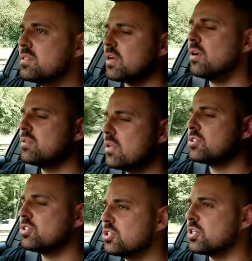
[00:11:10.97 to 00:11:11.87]
So
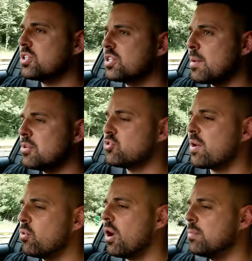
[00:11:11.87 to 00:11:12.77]
just, just to demonstrate
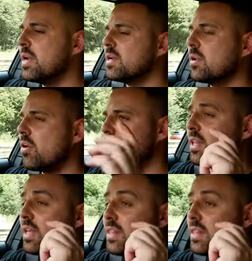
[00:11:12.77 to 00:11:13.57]
what I mean, I'm currently